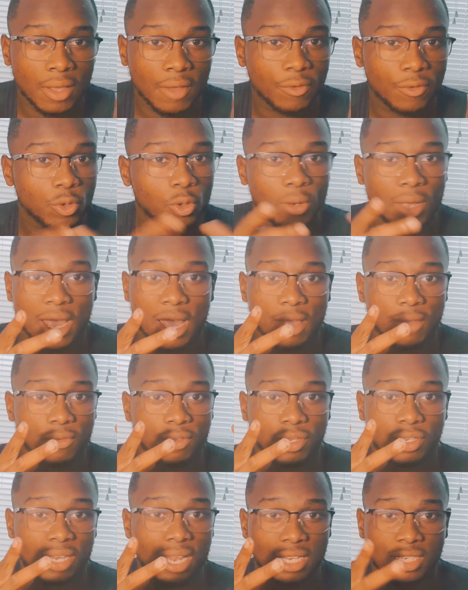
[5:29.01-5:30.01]
if
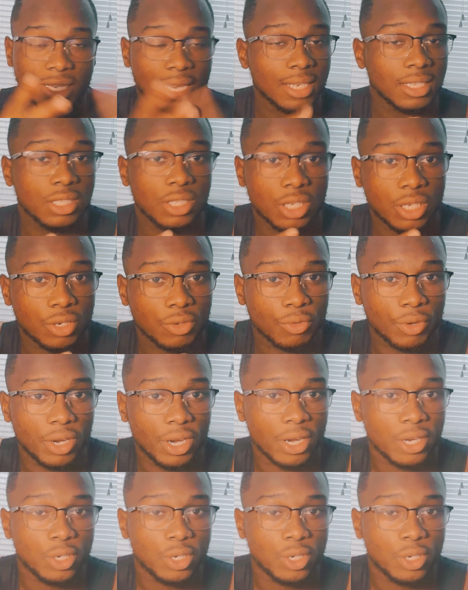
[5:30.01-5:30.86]
you're not chasing your career,